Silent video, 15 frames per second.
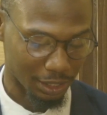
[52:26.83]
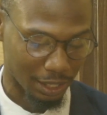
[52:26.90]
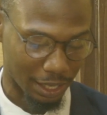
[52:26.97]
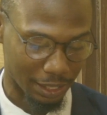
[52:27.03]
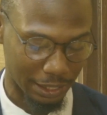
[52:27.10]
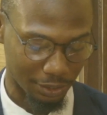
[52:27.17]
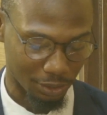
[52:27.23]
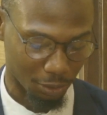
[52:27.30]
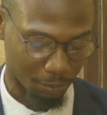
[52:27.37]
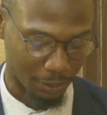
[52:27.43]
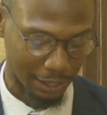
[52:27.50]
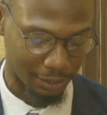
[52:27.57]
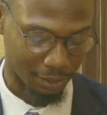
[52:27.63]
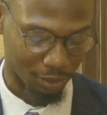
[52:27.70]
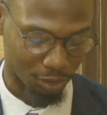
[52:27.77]
that as your
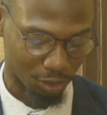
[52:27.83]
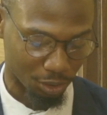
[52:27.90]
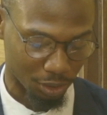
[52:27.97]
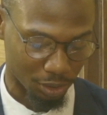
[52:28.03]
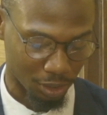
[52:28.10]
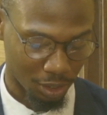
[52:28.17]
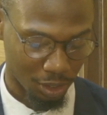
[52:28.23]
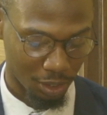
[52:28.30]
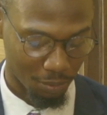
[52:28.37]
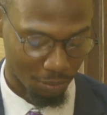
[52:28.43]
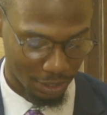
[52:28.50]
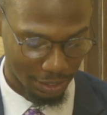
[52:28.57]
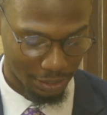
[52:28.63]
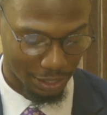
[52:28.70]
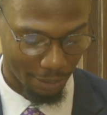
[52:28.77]
parting shot.
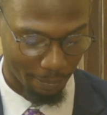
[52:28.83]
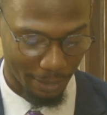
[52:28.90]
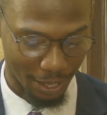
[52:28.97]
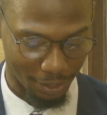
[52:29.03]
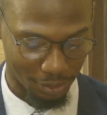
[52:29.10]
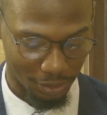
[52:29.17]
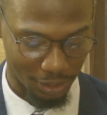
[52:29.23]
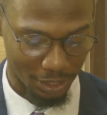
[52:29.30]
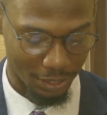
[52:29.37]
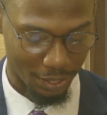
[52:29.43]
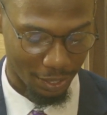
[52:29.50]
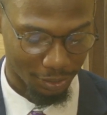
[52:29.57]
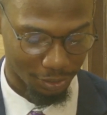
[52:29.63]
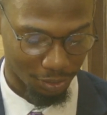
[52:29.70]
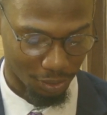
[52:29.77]
But let's get back to the
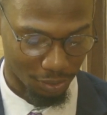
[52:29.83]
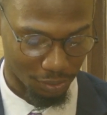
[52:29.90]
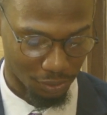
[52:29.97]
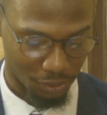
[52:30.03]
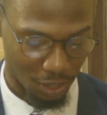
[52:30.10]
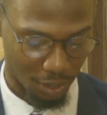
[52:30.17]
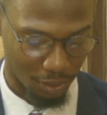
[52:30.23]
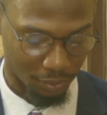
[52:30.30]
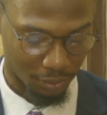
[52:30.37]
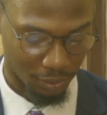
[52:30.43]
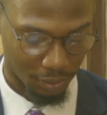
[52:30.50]
elections now.